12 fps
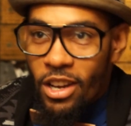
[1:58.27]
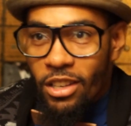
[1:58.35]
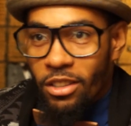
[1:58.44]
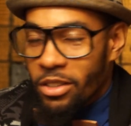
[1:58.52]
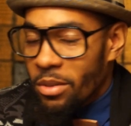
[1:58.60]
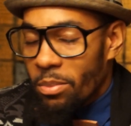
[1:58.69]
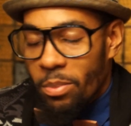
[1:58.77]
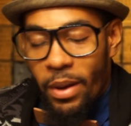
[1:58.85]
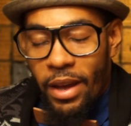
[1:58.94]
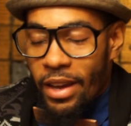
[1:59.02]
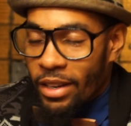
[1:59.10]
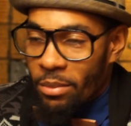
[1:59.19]
So she
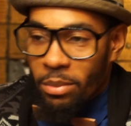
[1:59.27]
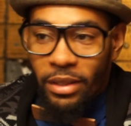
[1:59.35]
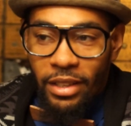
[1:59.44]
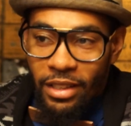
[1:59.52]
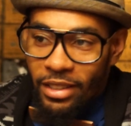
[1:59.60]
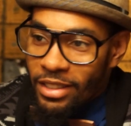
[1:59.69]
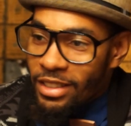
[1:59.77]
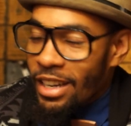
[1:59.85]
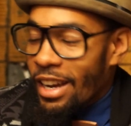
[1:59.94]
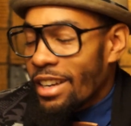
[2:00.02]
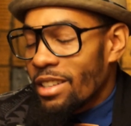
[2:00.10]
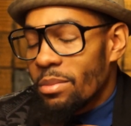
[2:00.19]
begged and pleaded this
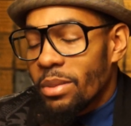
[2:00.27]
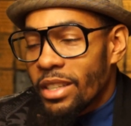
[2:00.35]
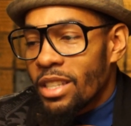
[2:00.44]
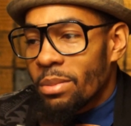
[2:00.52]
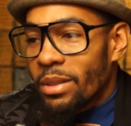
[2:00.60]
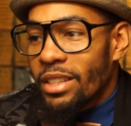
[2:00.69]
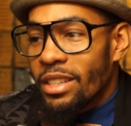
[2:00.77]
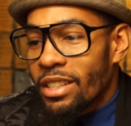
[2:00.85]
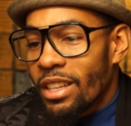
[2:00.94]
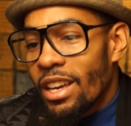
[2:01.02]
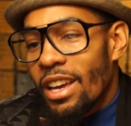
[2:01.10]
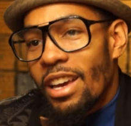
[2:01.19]
guy, please,
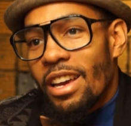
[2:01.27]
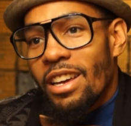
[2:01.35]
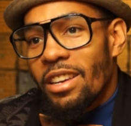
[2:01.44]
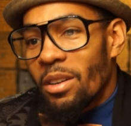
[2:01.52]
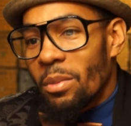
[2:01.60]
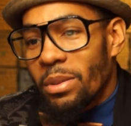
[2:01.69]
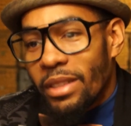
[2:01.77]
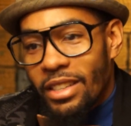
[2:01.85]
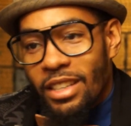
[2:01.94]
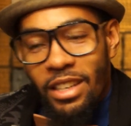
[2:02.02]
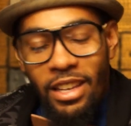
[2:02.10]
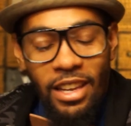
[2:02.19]
you know,
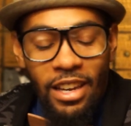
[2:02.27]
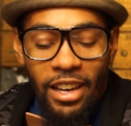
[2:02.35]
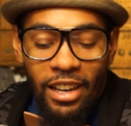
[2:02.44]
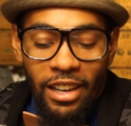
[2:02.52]
please, can he